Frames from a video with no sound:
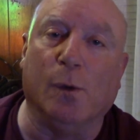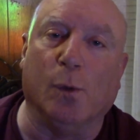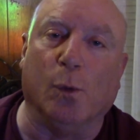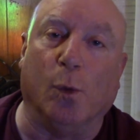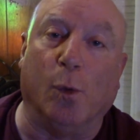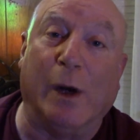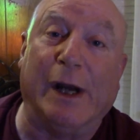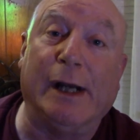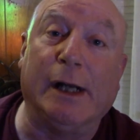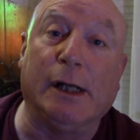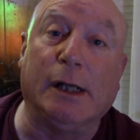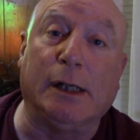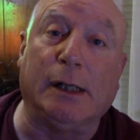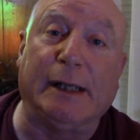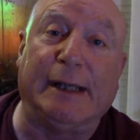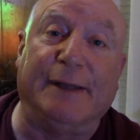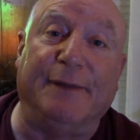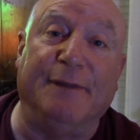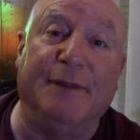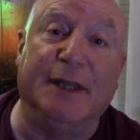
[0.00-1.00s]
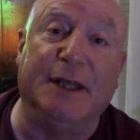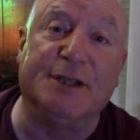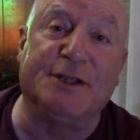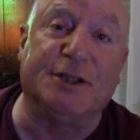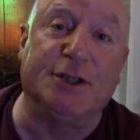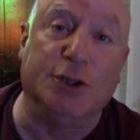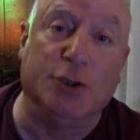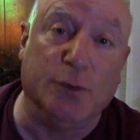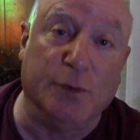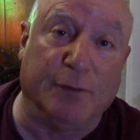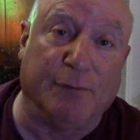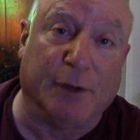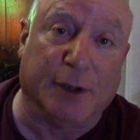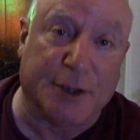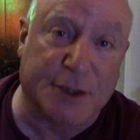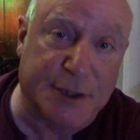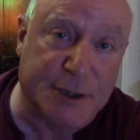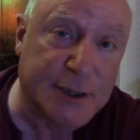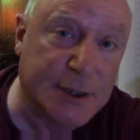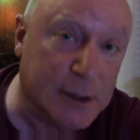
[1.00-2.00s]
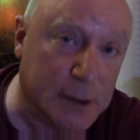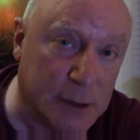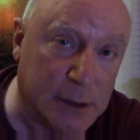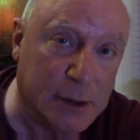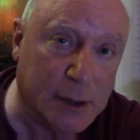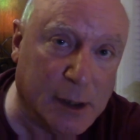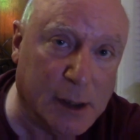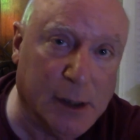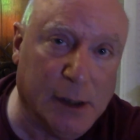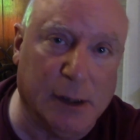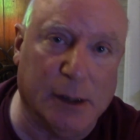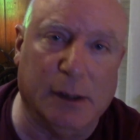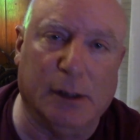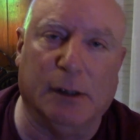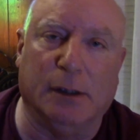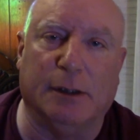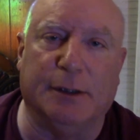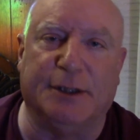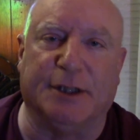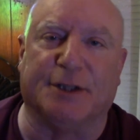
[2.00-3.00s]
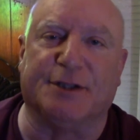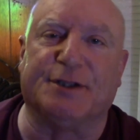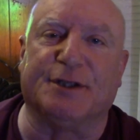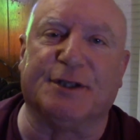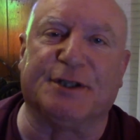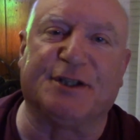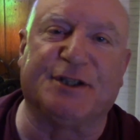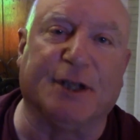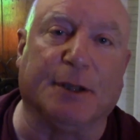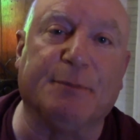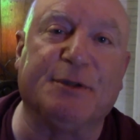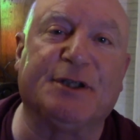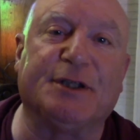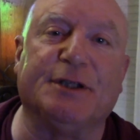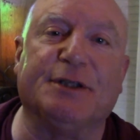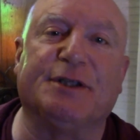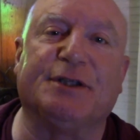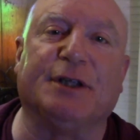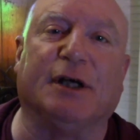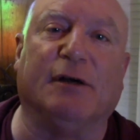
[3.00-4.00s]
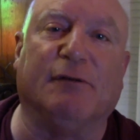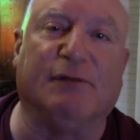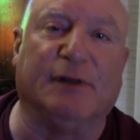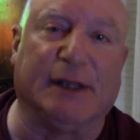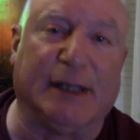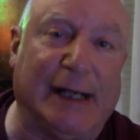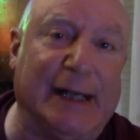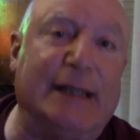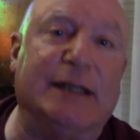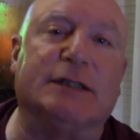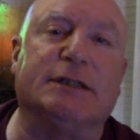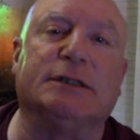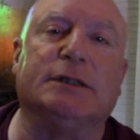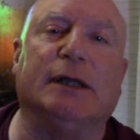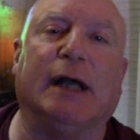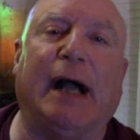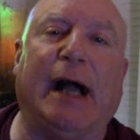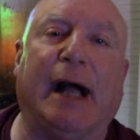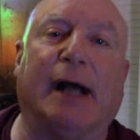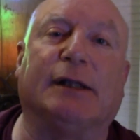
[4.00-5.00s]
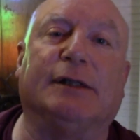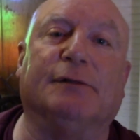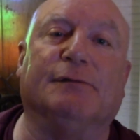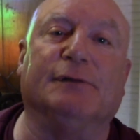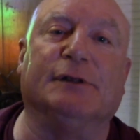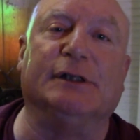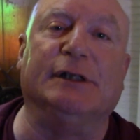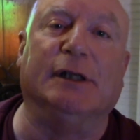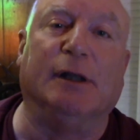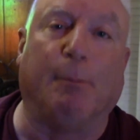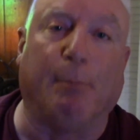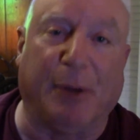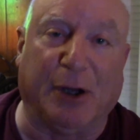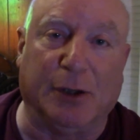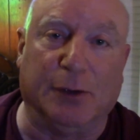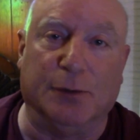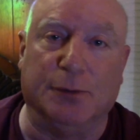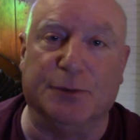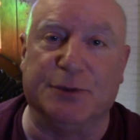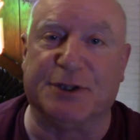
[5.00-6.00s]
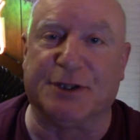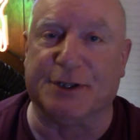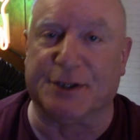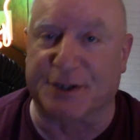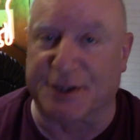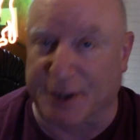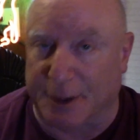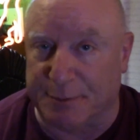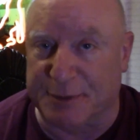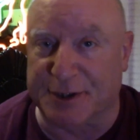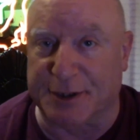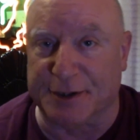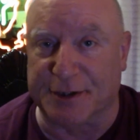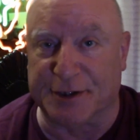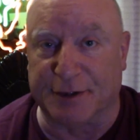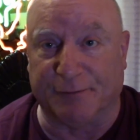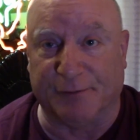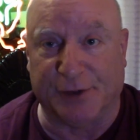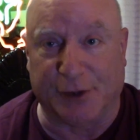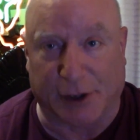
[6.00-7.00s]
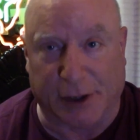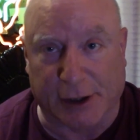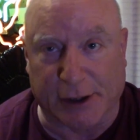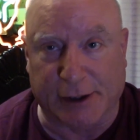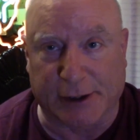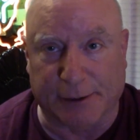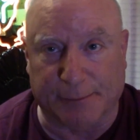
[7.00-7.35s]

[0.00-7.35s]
Where in this universe does the substance of light actively oppose the substance of dark?